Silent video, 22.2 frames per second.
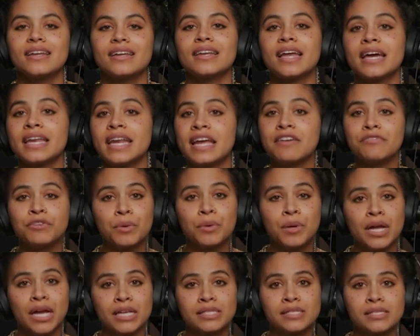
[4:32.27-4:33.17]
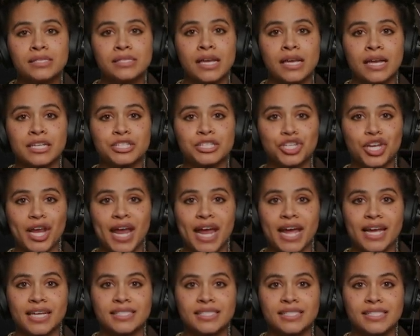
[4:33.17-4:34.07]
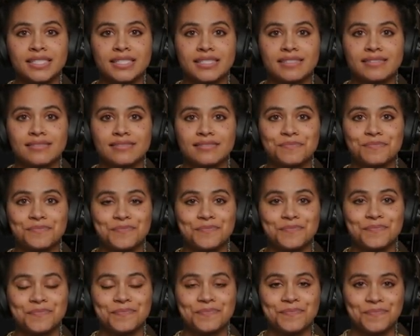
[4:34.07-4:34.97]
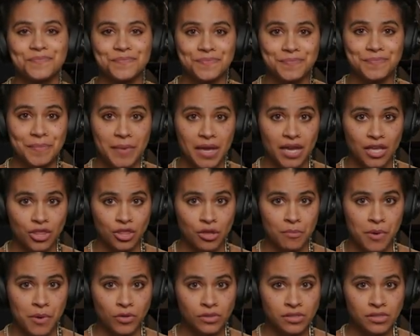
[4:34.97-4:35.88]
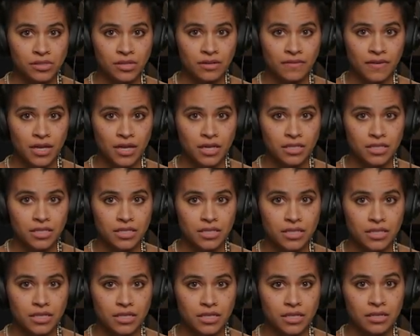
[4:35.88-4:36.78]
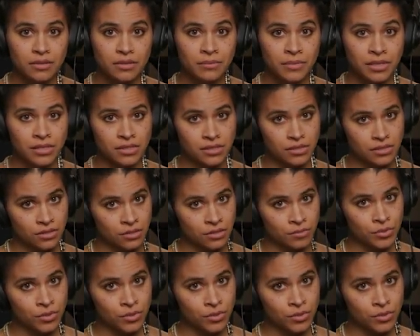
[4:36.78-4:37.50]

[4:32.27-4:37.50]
Not everyone gets a second chance. Make the most of it, Mr.